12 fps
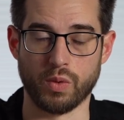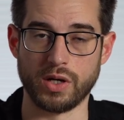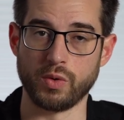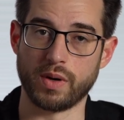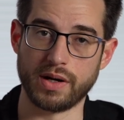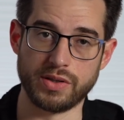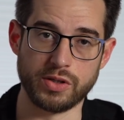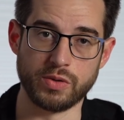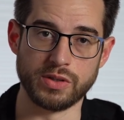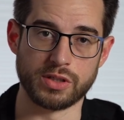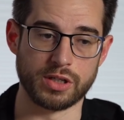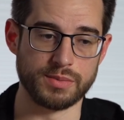what do you want to
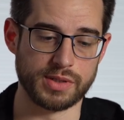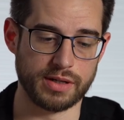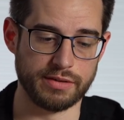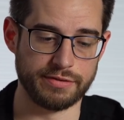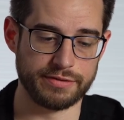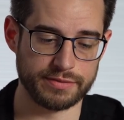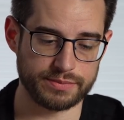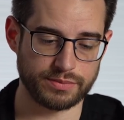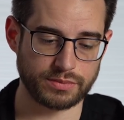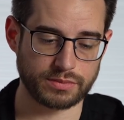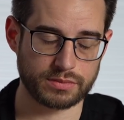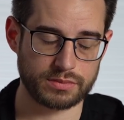do in terms of
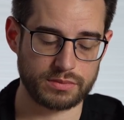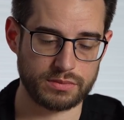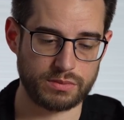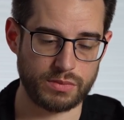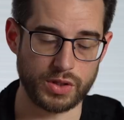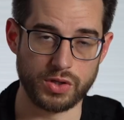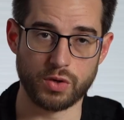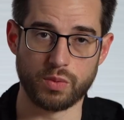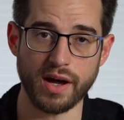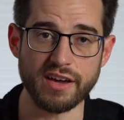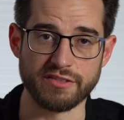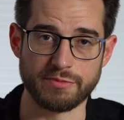your
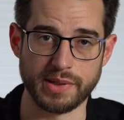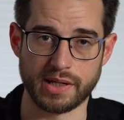wife?